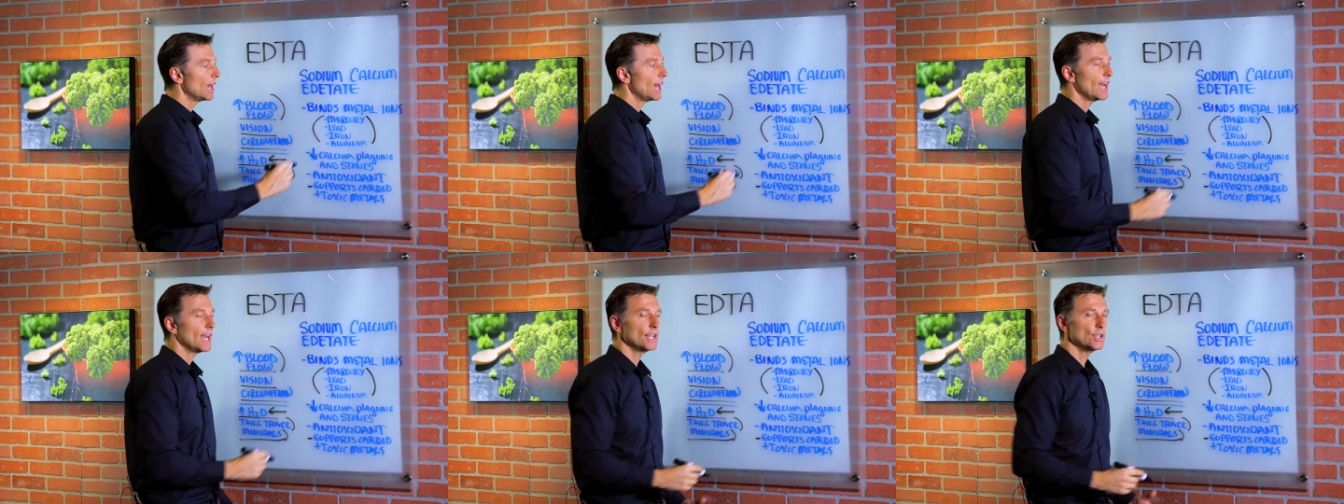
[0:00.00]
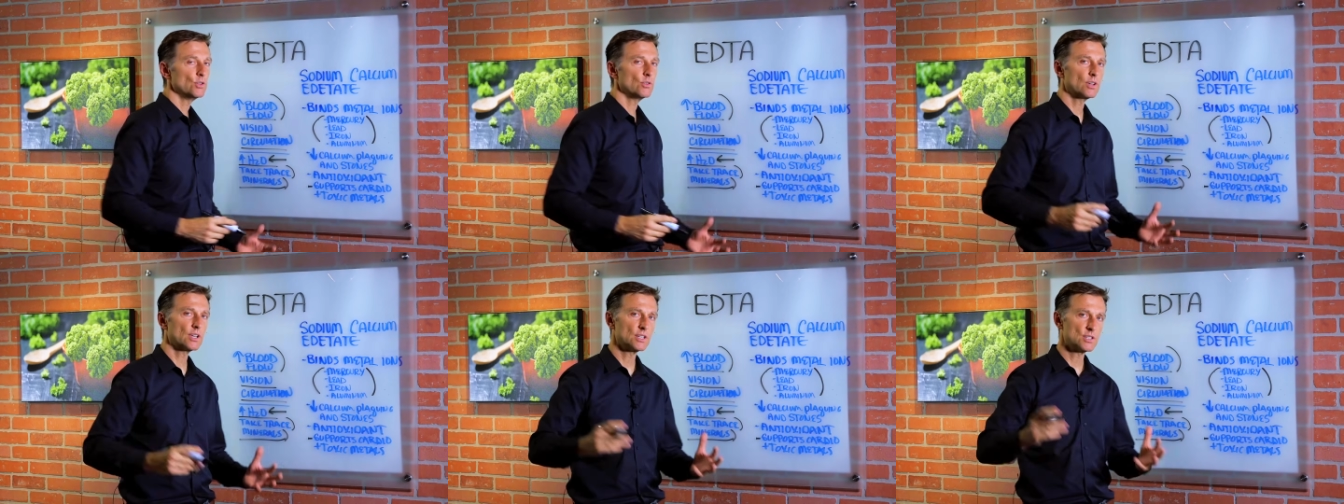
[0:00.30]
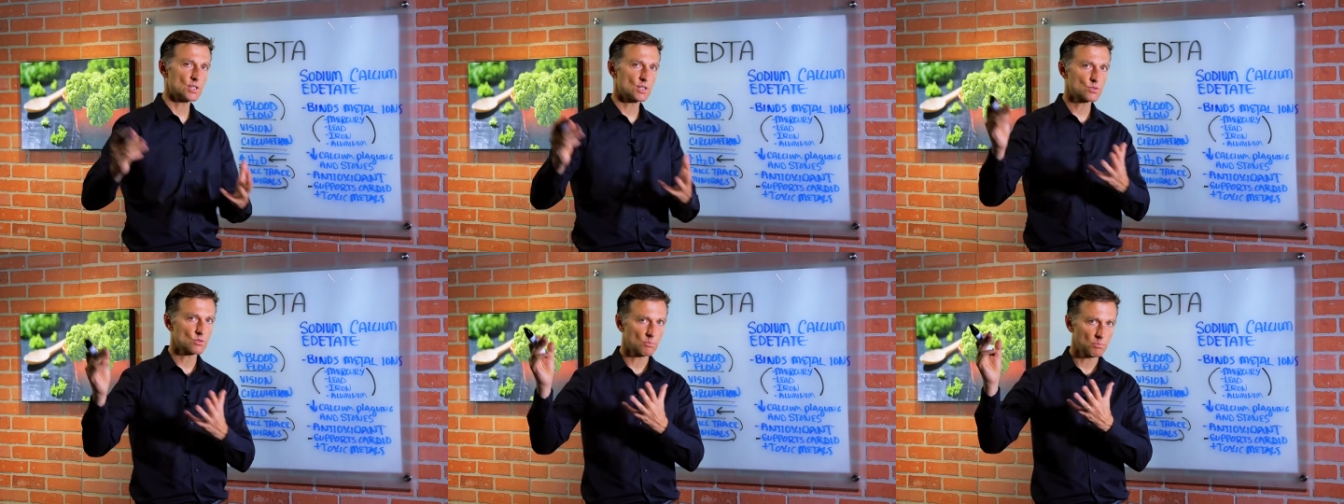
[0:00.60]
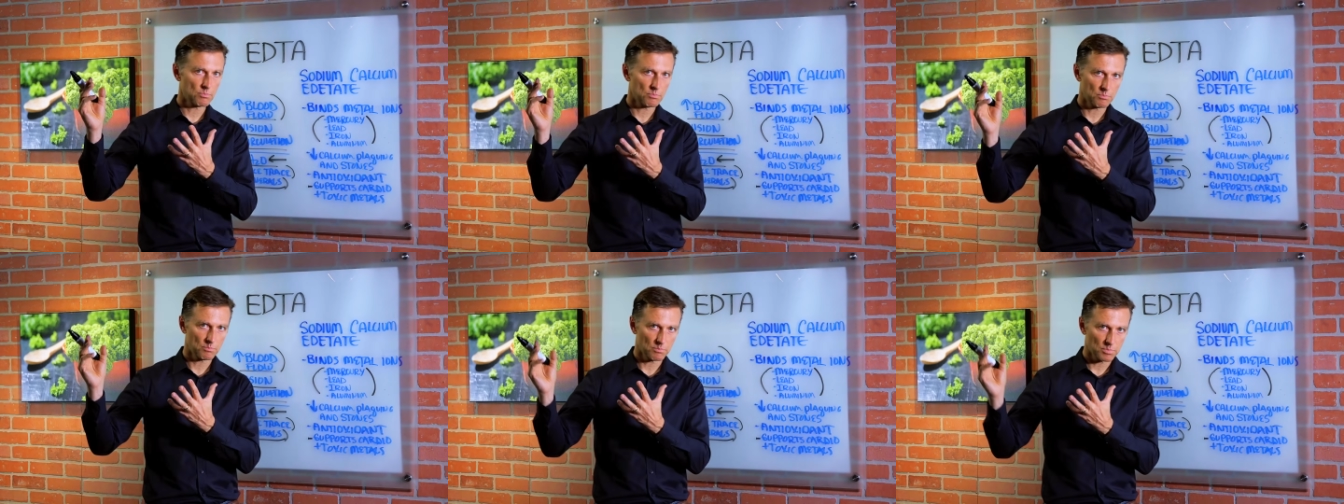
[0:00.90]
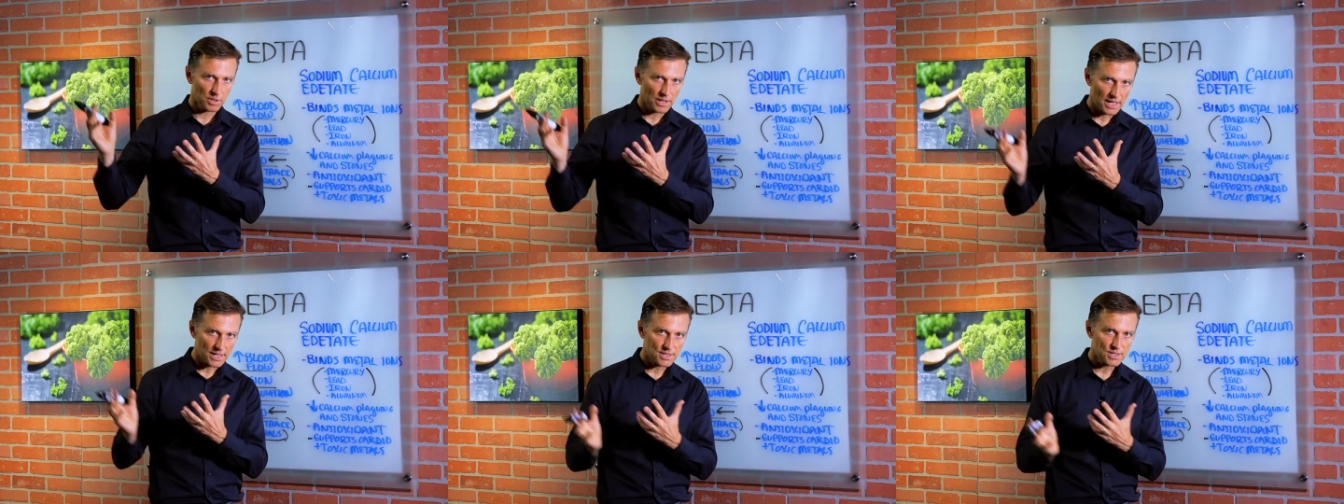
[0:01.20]
and you can just
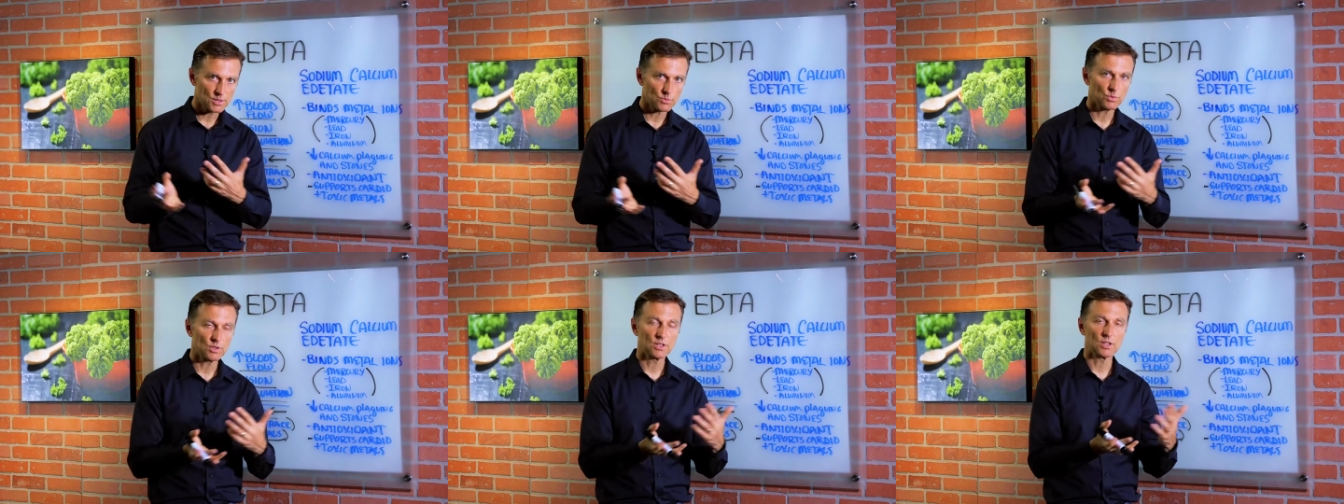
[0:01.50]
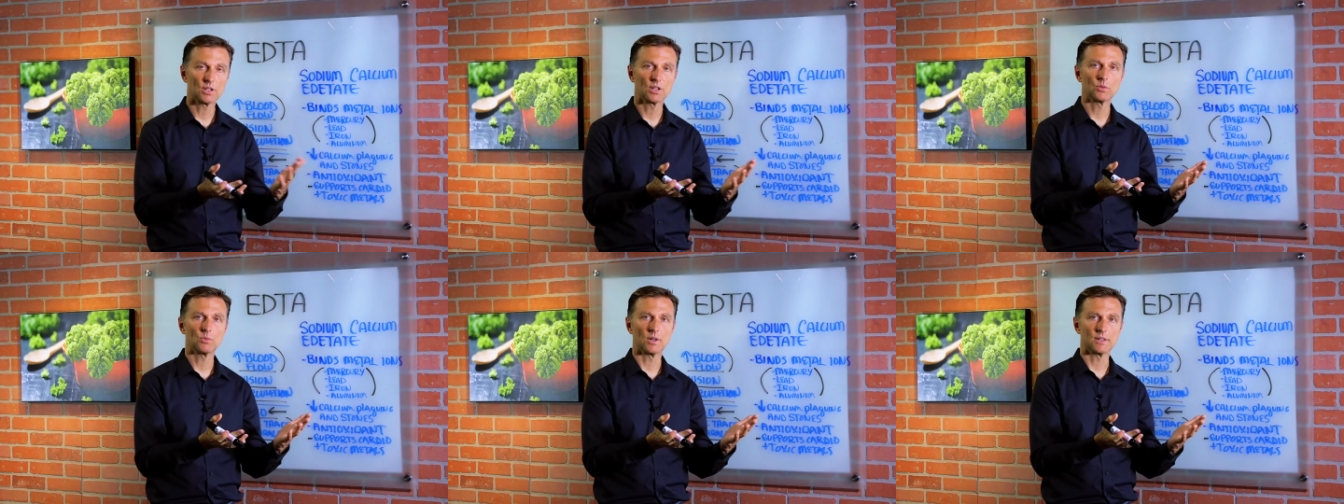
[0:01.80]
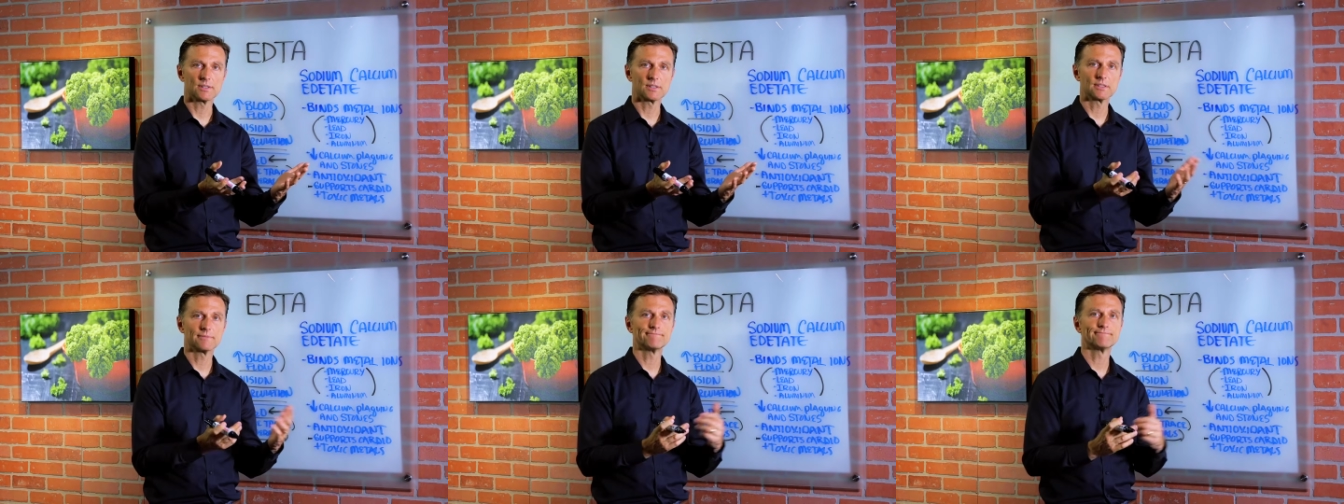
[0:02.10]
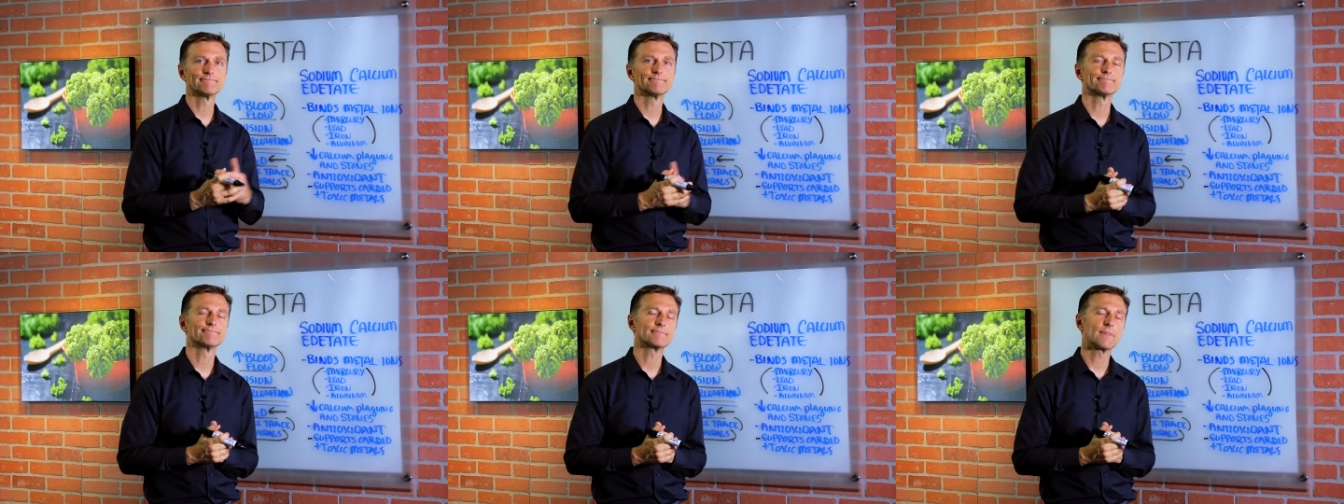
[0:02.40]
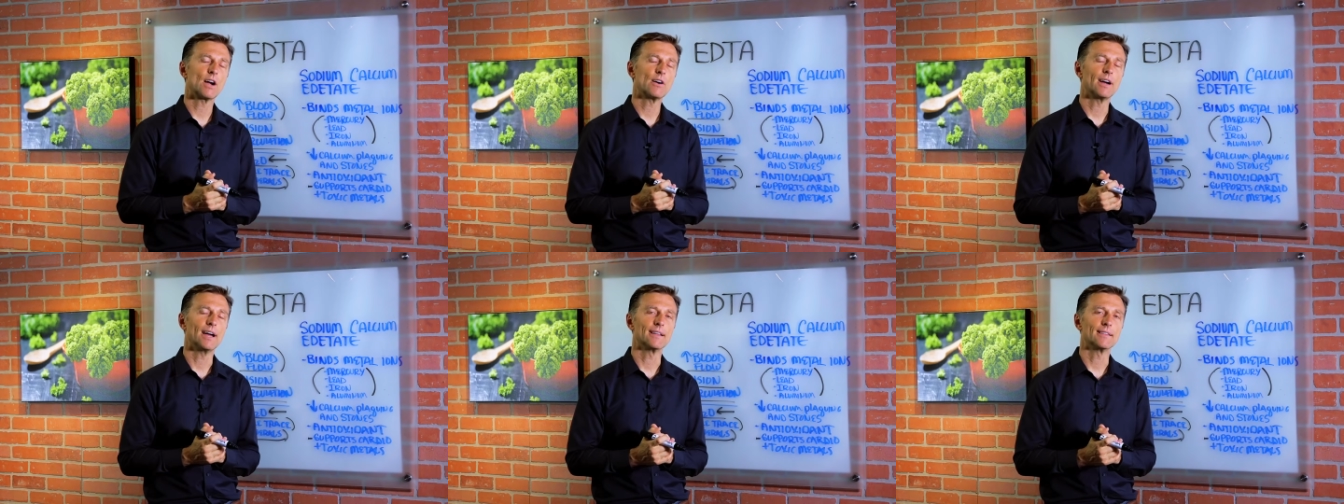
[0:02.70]
replace with the good ones.
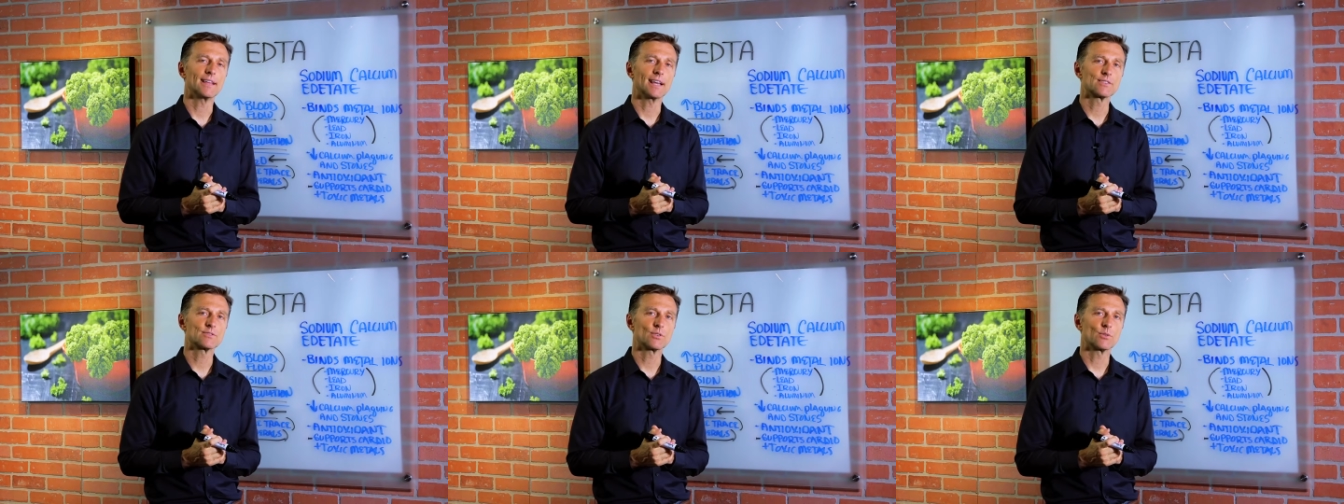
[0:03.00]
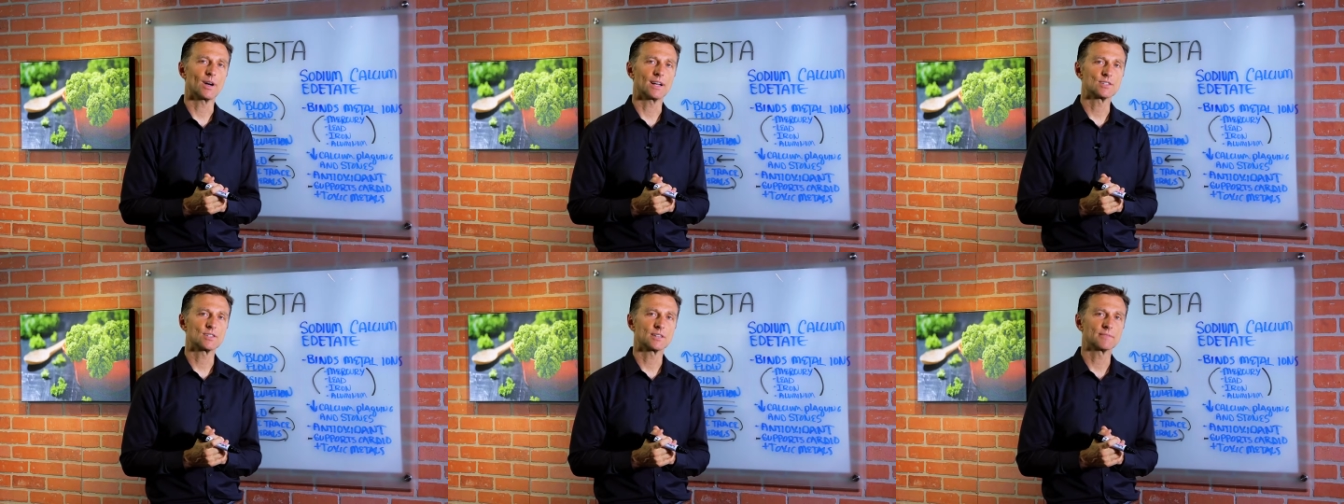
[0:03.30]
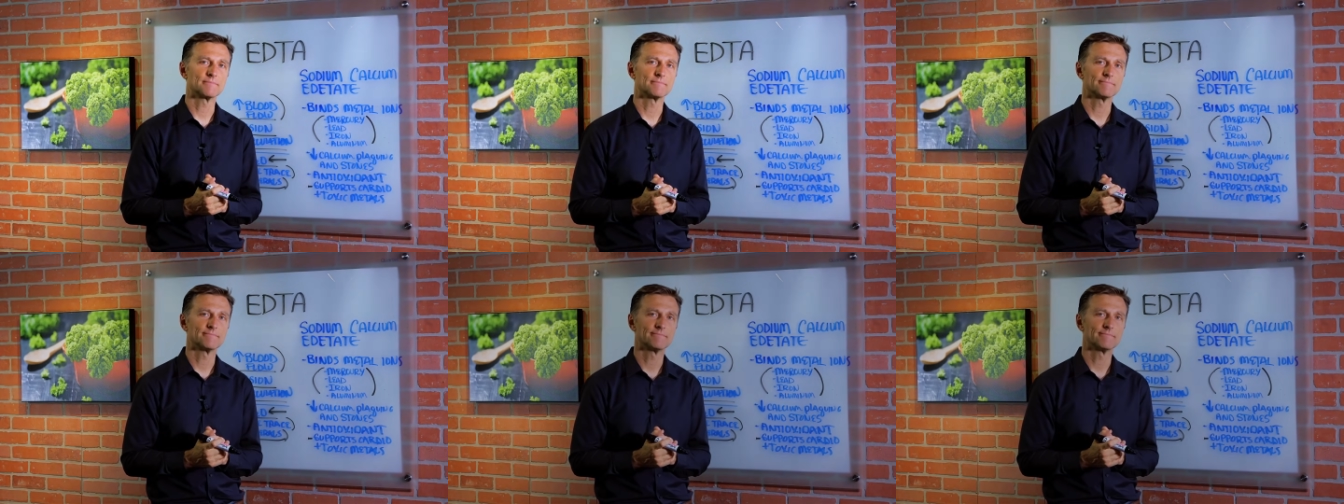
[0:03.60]
All right, thanks for watching.